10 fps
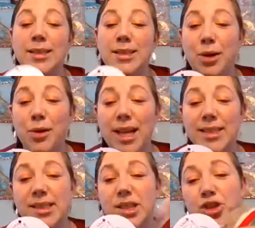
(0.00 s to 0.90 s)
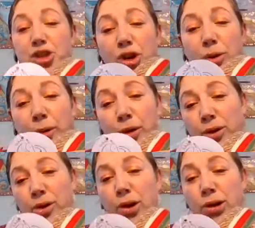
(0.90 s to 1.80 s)
So it's the
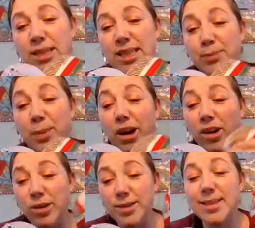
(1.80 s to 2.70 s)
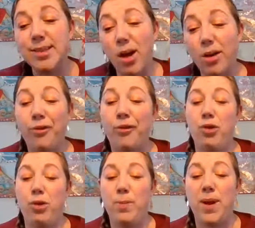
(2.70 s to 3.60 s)
Sherbon Gold Sparkle Sock
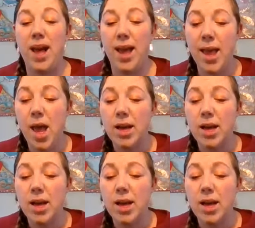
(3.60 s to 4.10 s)
4-ply.